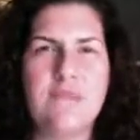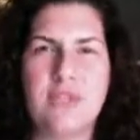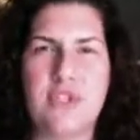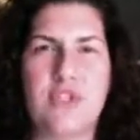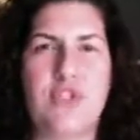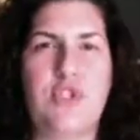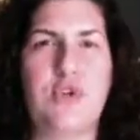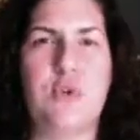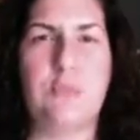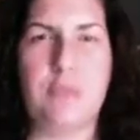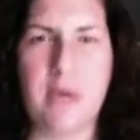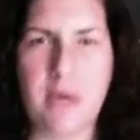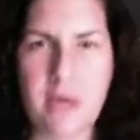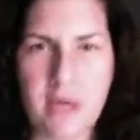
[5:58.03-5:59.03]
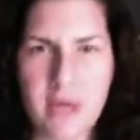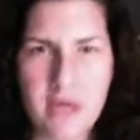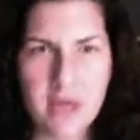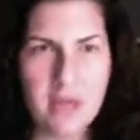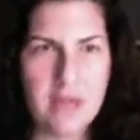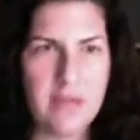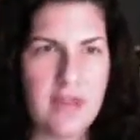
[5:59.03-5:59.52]
soup,
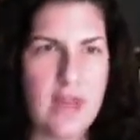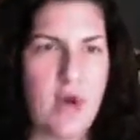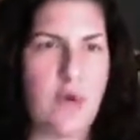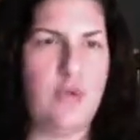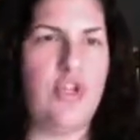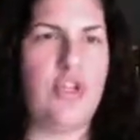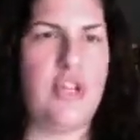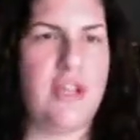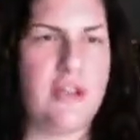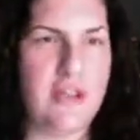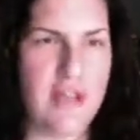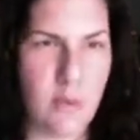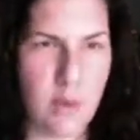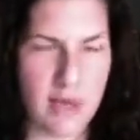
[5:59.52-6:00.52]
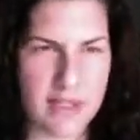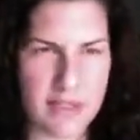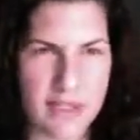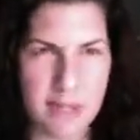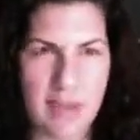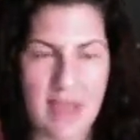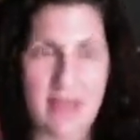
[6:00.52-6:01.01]
the ocean. It wants
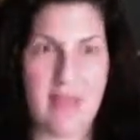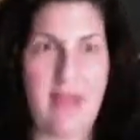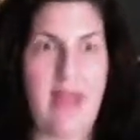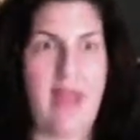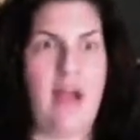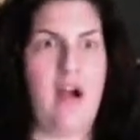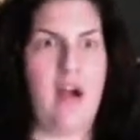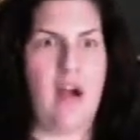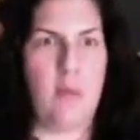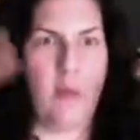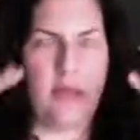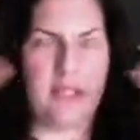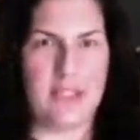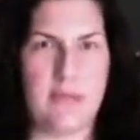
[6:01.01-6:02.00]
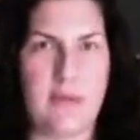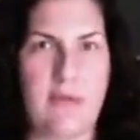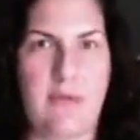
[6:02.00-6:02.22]
to be in the air. It wants to be